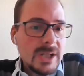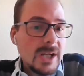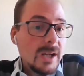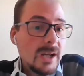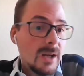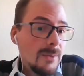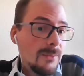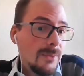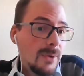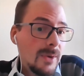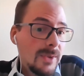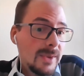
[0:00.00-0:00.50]

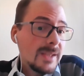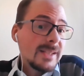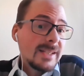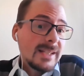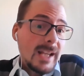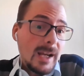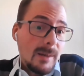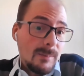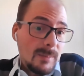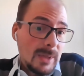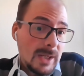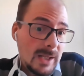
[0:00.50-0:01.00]
particularly for this
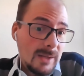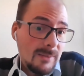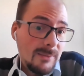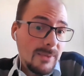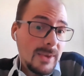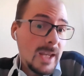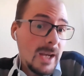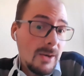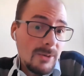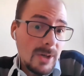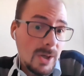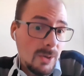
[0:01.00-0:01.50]
segment
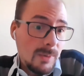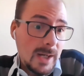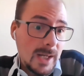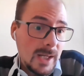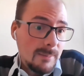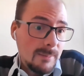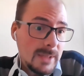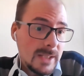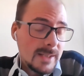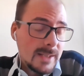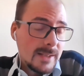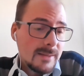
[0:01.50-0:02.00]
and their
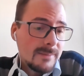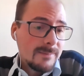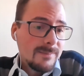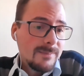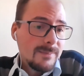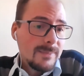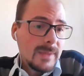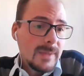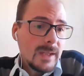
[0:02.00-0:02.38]
requirements.